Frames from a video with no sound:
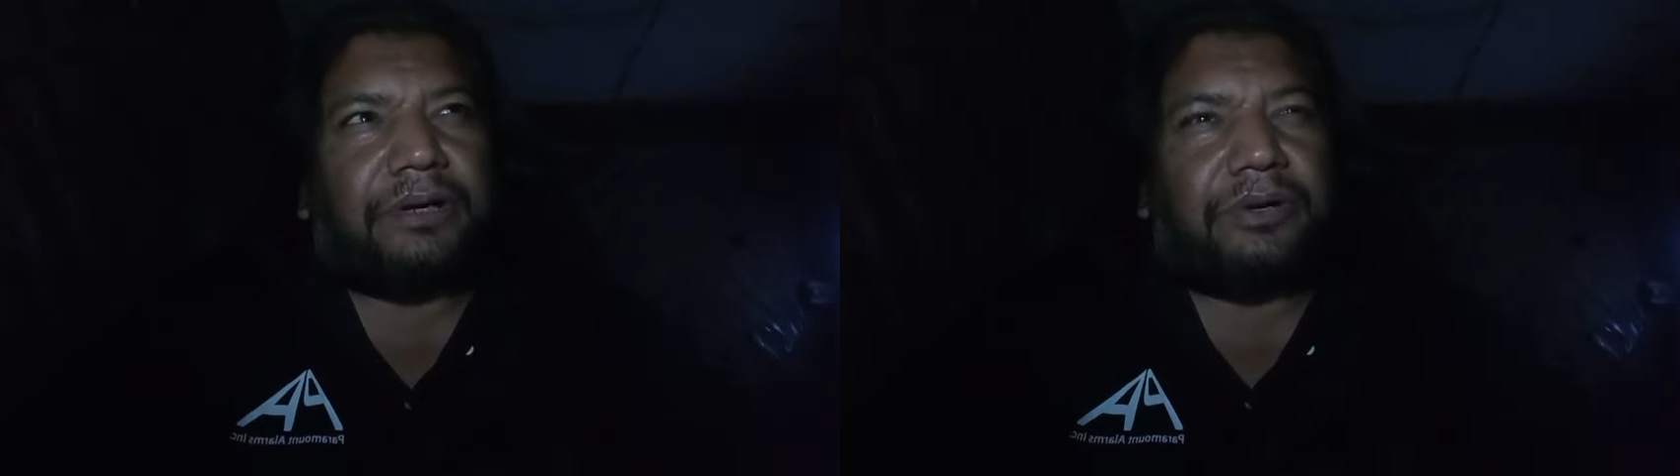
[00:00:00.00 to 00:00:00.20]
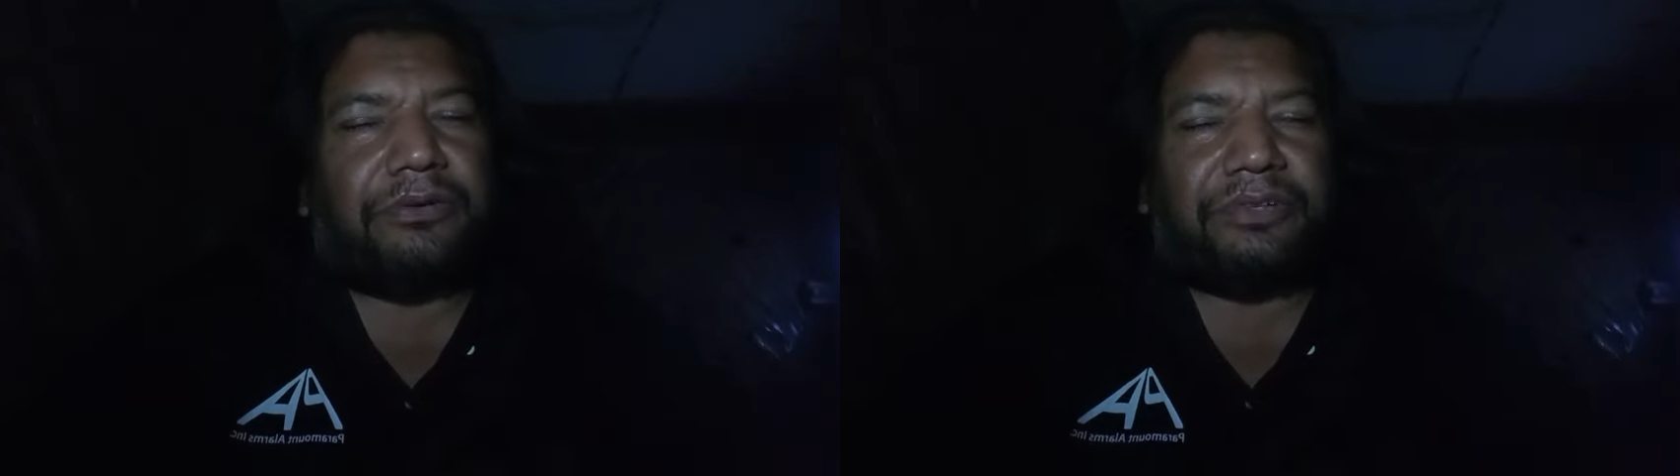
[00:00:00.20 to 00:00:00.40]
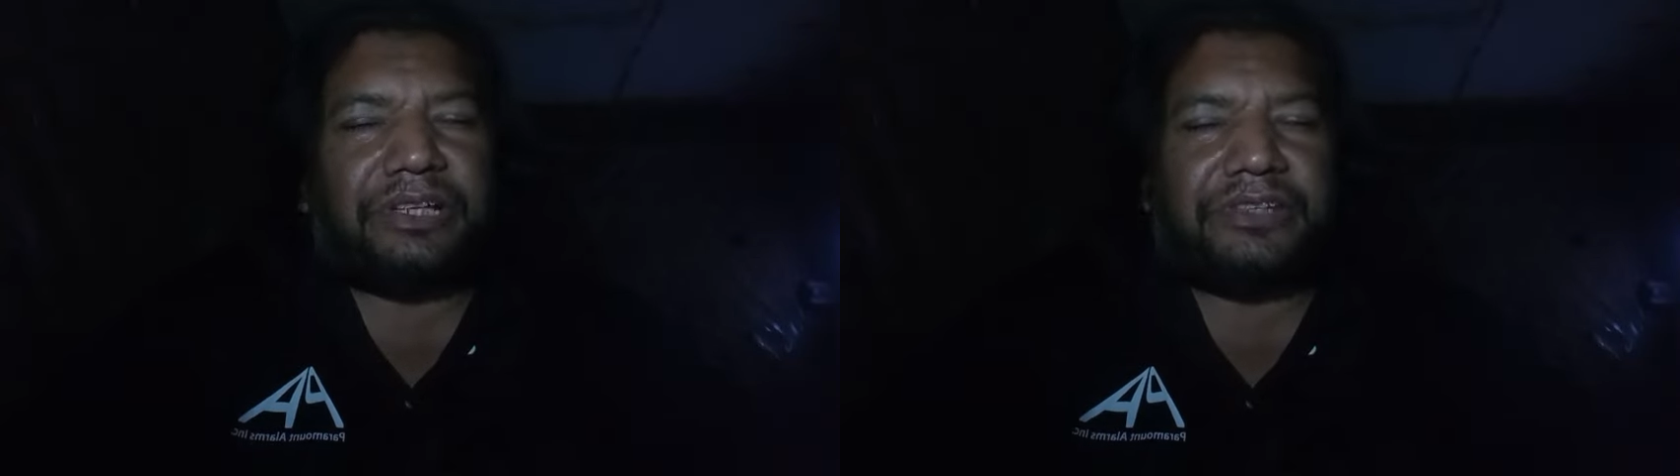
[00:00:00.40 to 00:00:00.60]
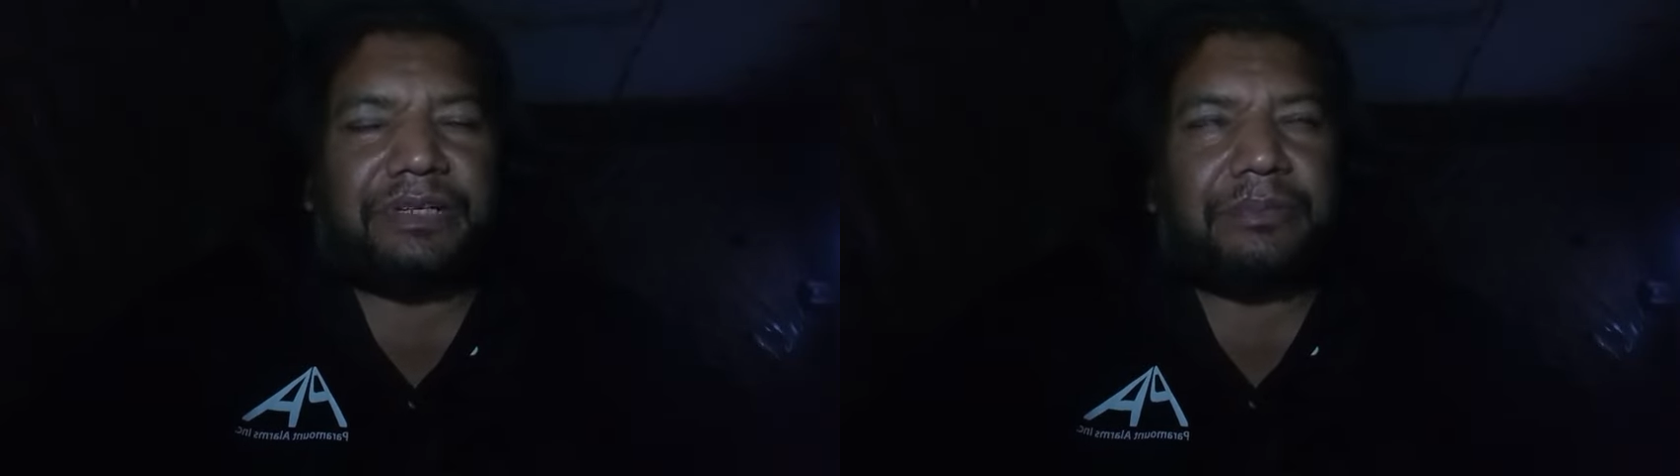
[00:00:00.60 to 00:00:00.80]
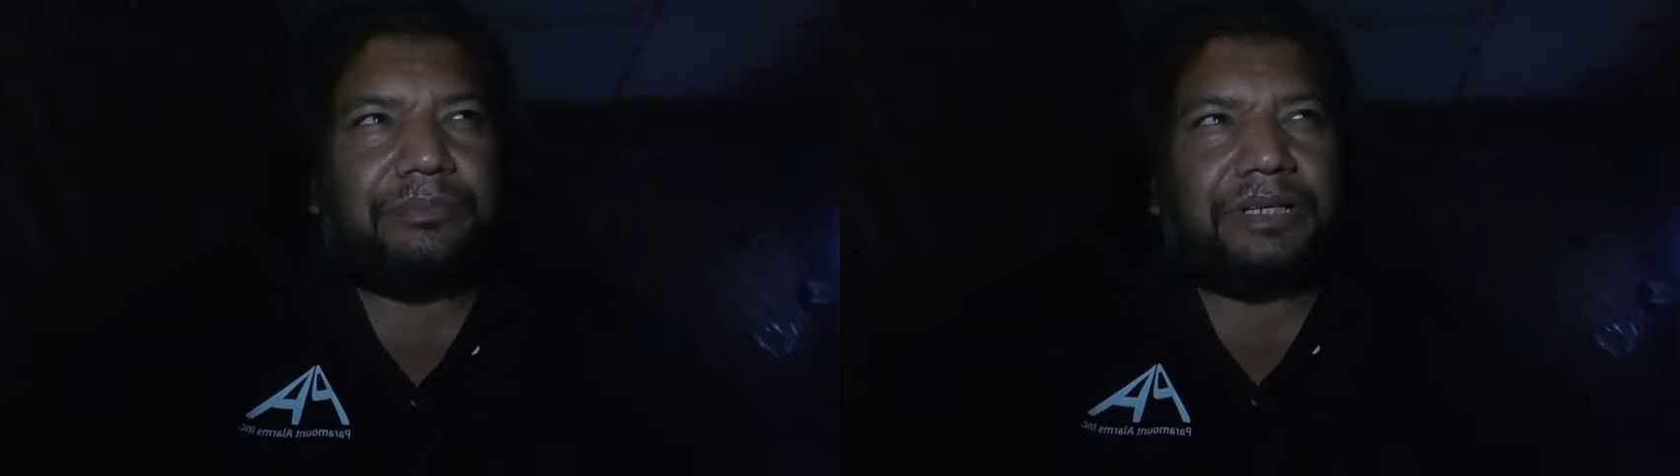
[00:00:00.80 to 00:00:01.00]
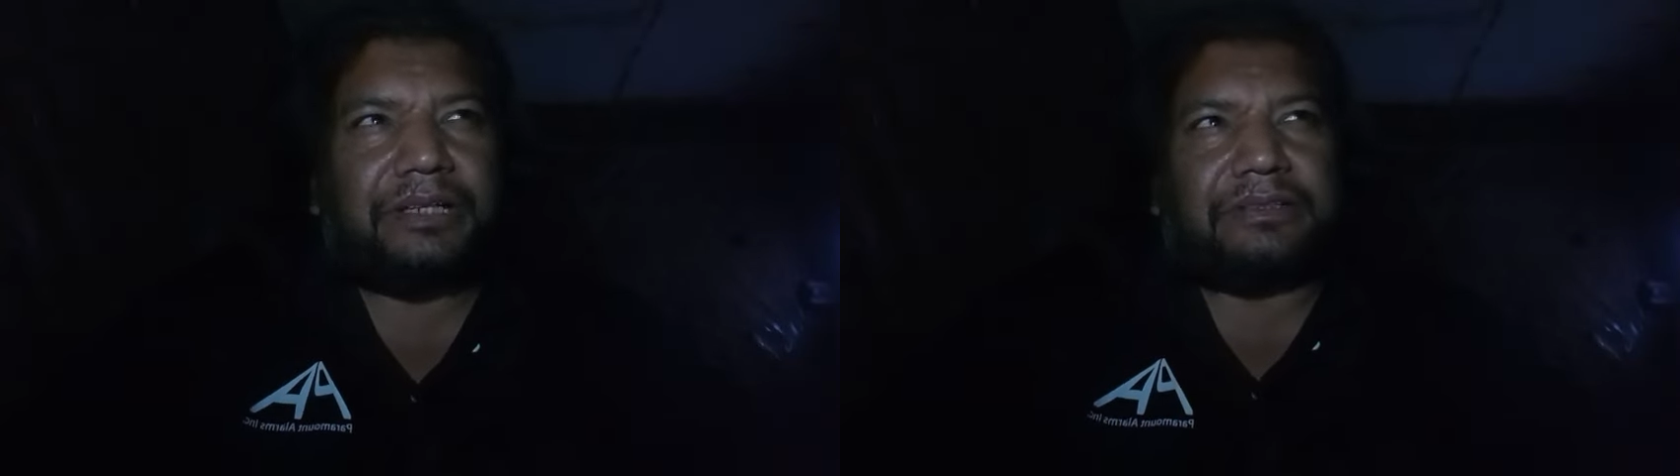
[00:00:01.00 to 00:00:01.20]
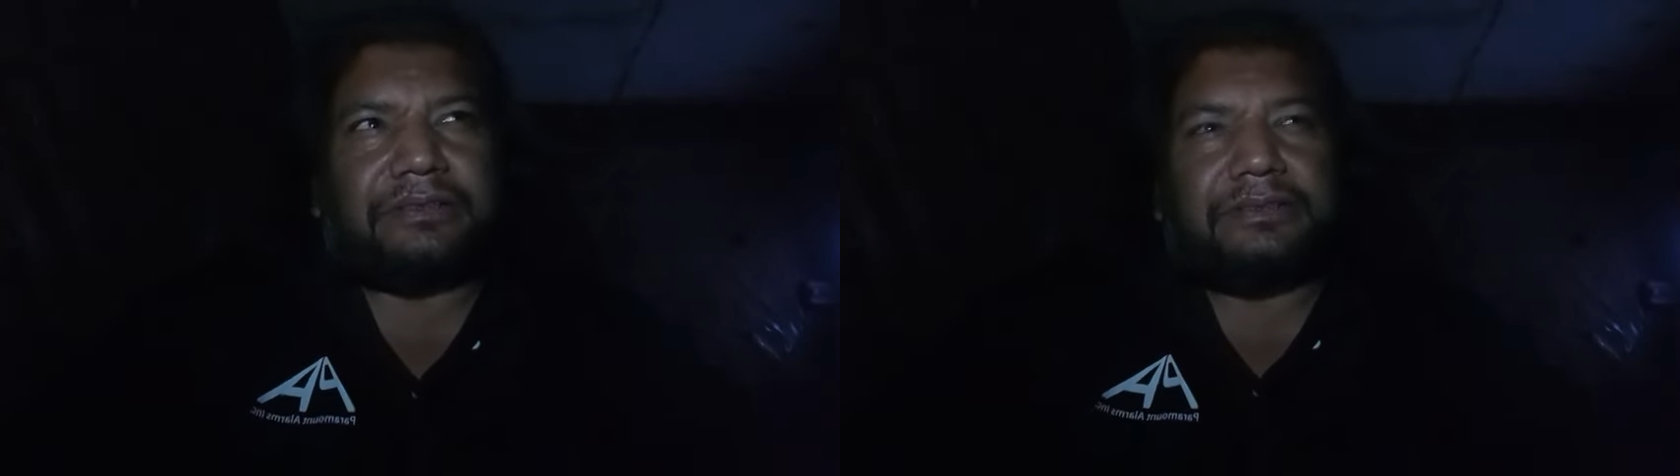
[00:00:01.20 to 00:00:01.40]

about this film, but